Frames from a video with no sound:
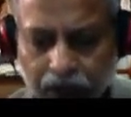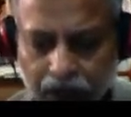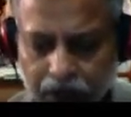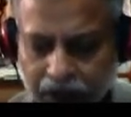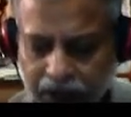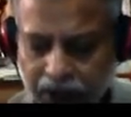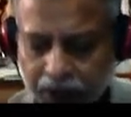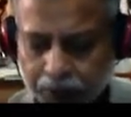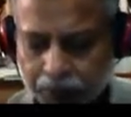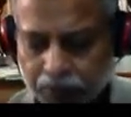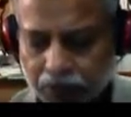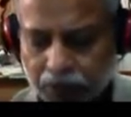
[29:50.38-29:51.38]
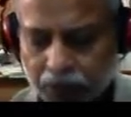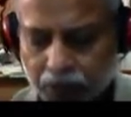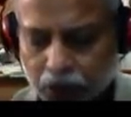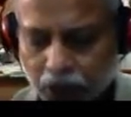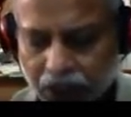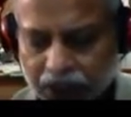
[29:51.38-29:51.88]
the
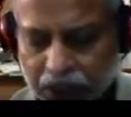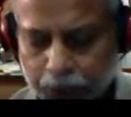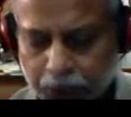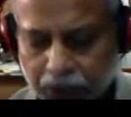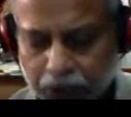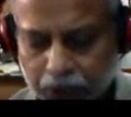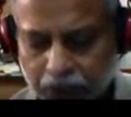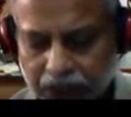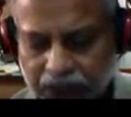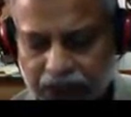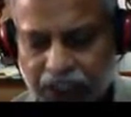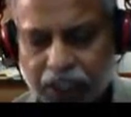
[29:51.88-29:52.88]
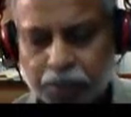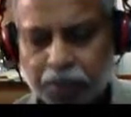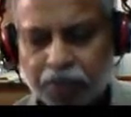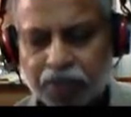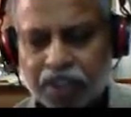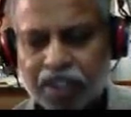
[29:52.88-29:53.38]
shortest possible distance
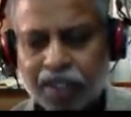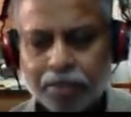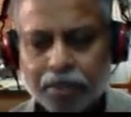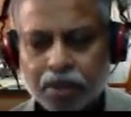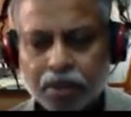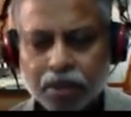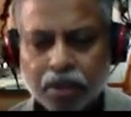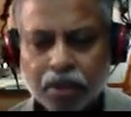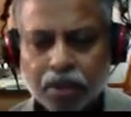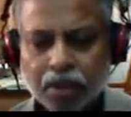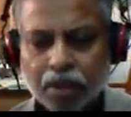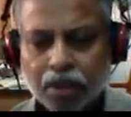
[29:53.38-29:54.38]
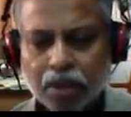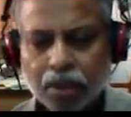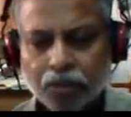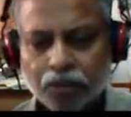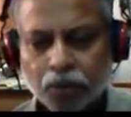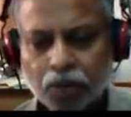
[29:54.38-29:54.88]
between them,
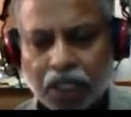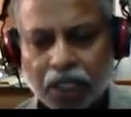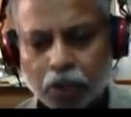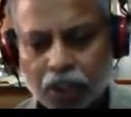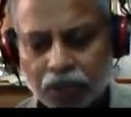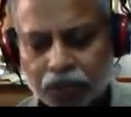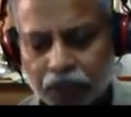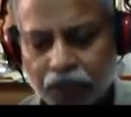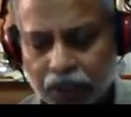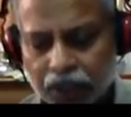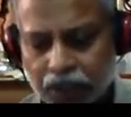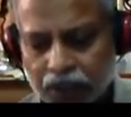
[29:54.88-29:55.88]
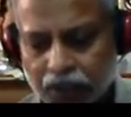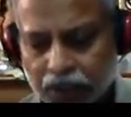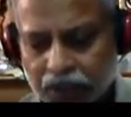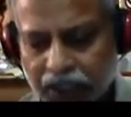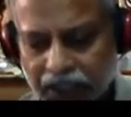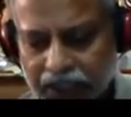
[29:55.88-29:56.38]
if you try to refer,
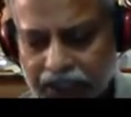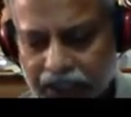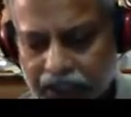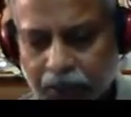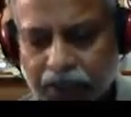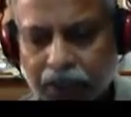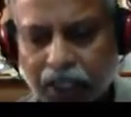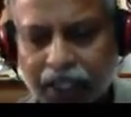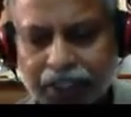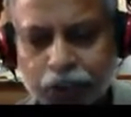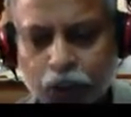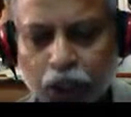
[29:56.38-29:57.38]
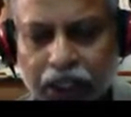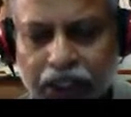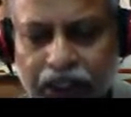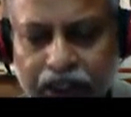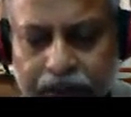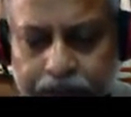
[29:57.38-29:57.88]
that is nothing but the line
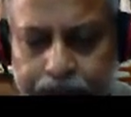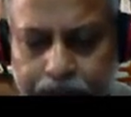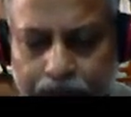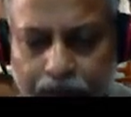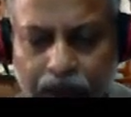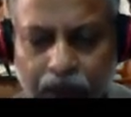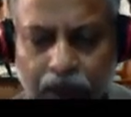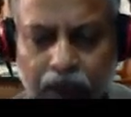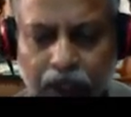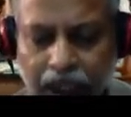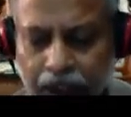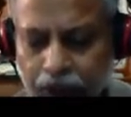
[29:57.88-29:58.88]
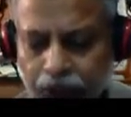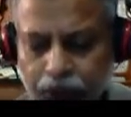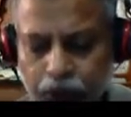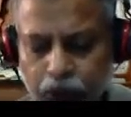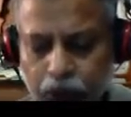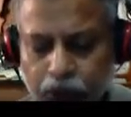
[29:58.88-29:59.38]
joining. That if you
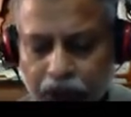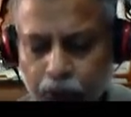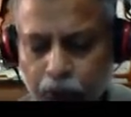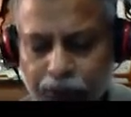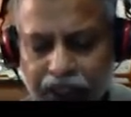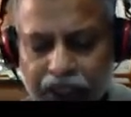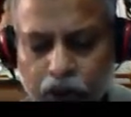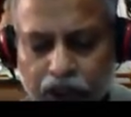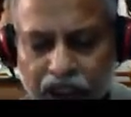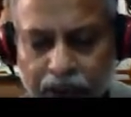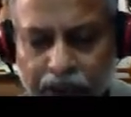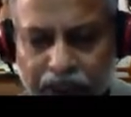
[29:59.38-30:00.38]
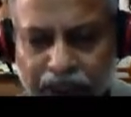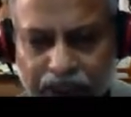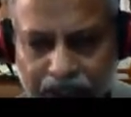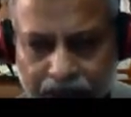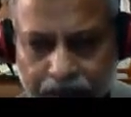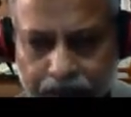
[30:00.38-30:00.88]
do, the movement is going to be
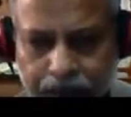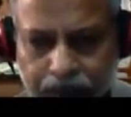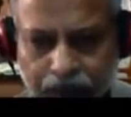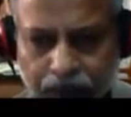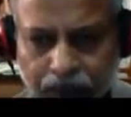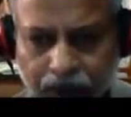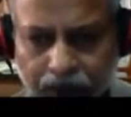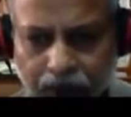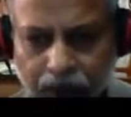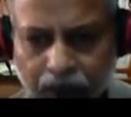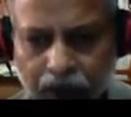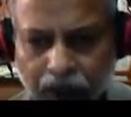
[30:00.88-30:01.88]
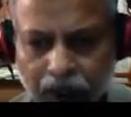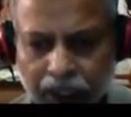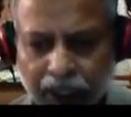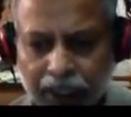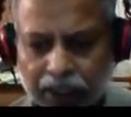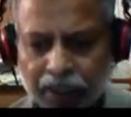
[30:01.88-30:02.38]
linear.
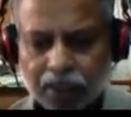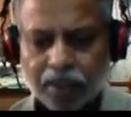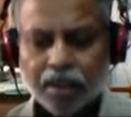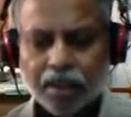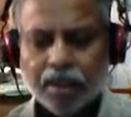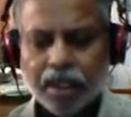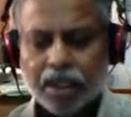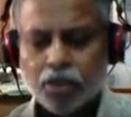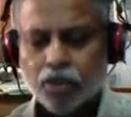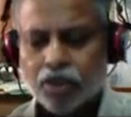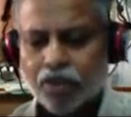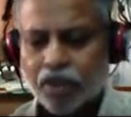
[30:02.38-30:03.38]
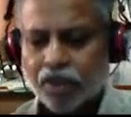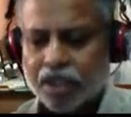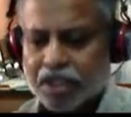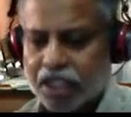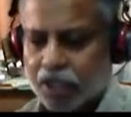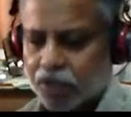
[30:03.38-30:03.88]
And x1, y1,
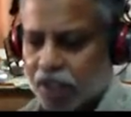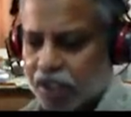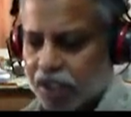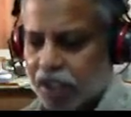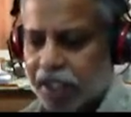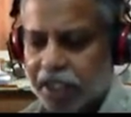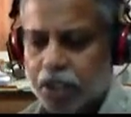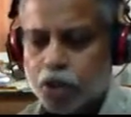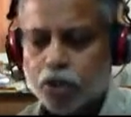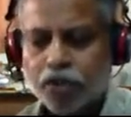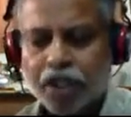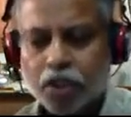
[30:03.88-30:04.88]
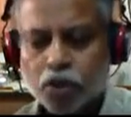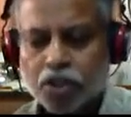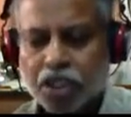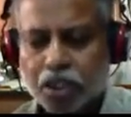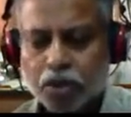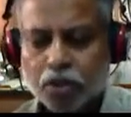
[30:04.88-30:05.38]
z1 and x2, y2,
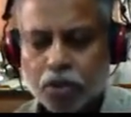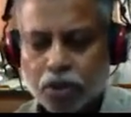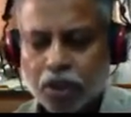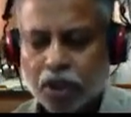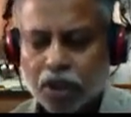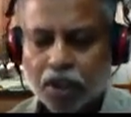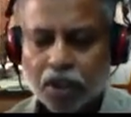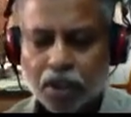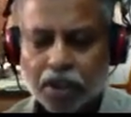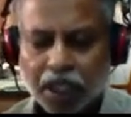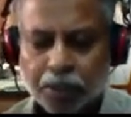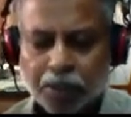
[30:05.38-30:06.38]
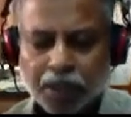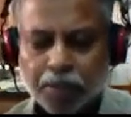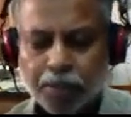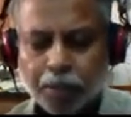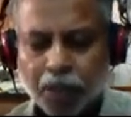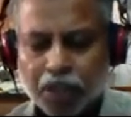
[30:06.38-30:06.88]
z2, that might be
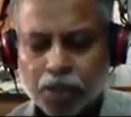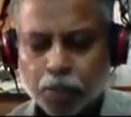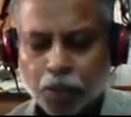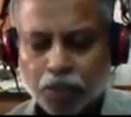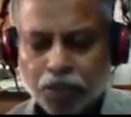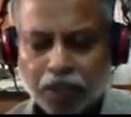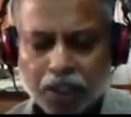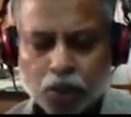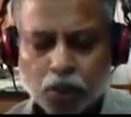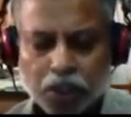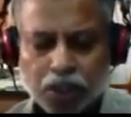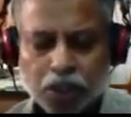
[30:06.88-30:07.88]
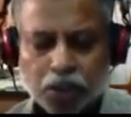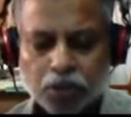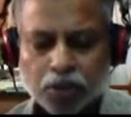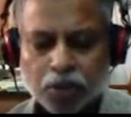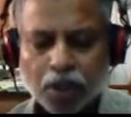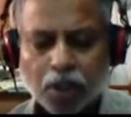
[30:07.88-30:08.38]
possible for us to
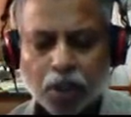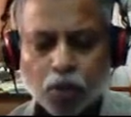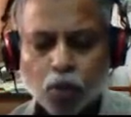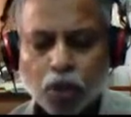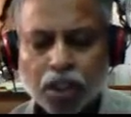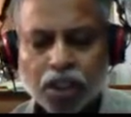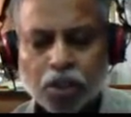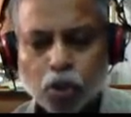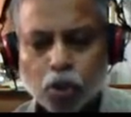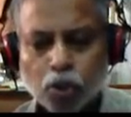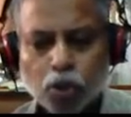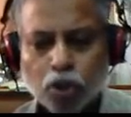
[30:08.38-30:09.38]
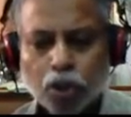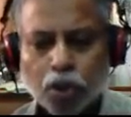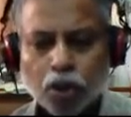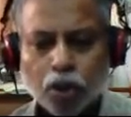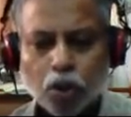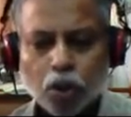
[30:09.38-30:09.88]
achieve only through
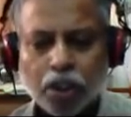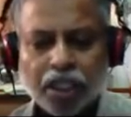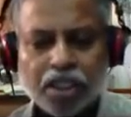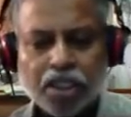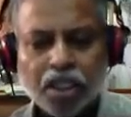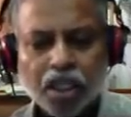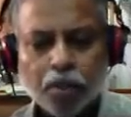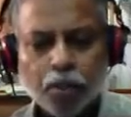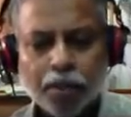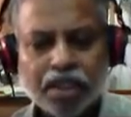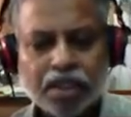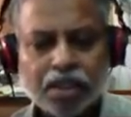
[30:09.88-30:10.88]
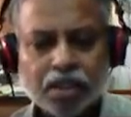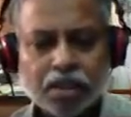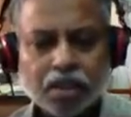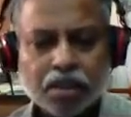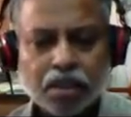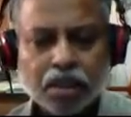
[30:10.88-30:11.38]
rotational movements.
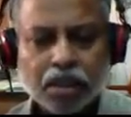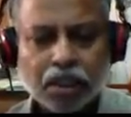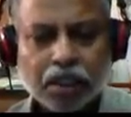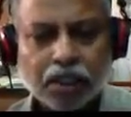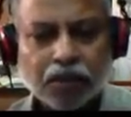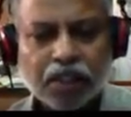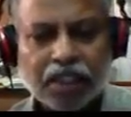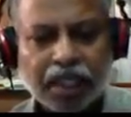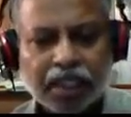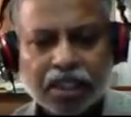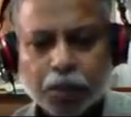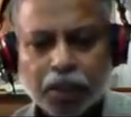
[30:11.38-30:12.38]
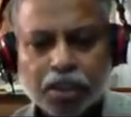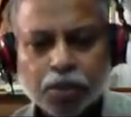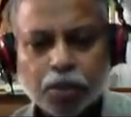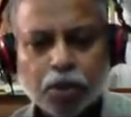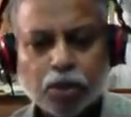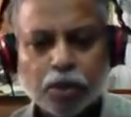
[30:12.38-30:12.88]
Even that is
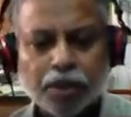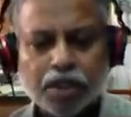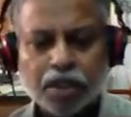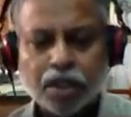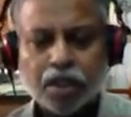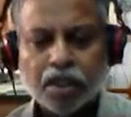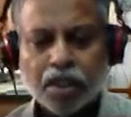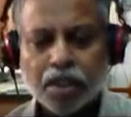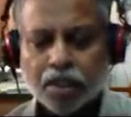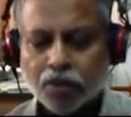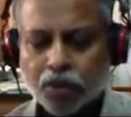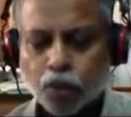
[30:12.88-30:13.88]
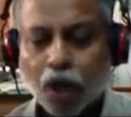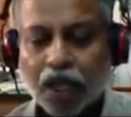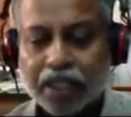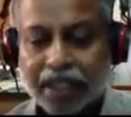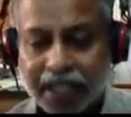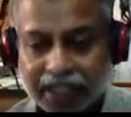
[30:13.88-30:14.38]
possible to measure with
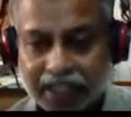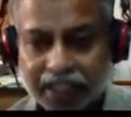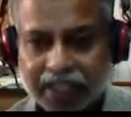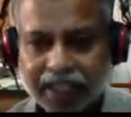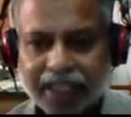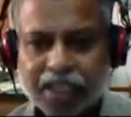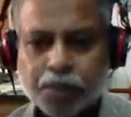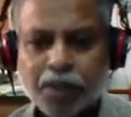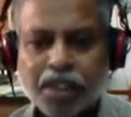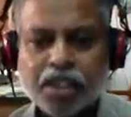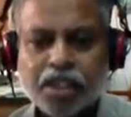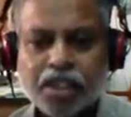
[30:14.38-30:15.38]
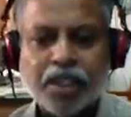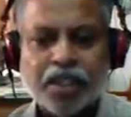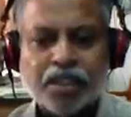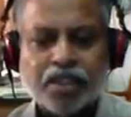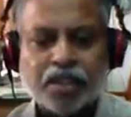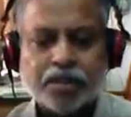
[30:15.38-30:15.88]
what angle that has been
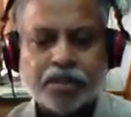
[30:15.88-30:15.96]
displaced.